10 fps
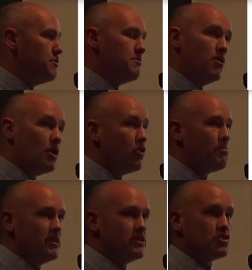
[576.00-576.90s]
might not
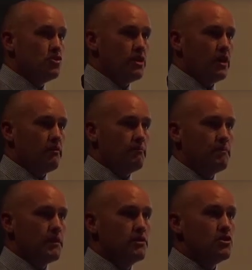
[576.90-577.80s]
be discerning.
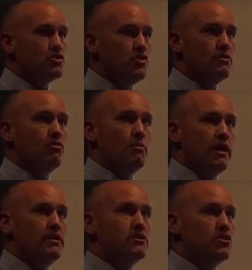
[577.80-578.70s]
Discerning will
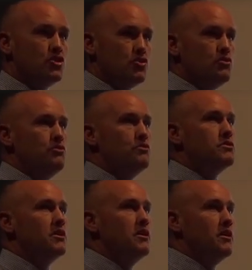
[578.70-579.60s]
mean to
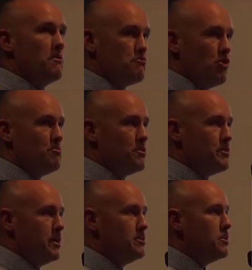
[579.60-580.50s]
choose appropriate
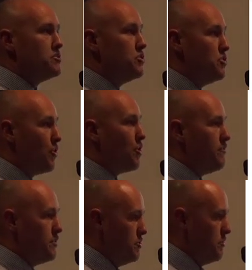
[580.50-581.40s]
things and to not
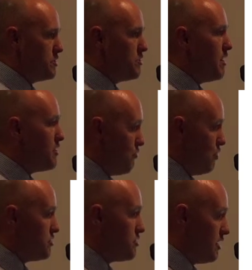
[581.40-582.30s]
overdo it, to make the
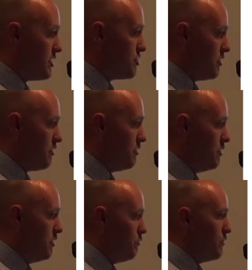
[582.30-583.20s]
right selection.
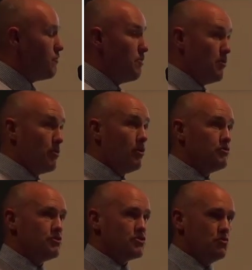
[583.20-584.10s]
Which for me, when I was
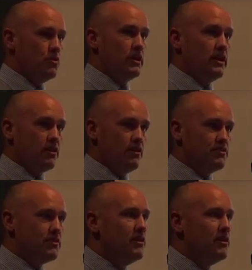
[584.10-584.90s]
at school in English,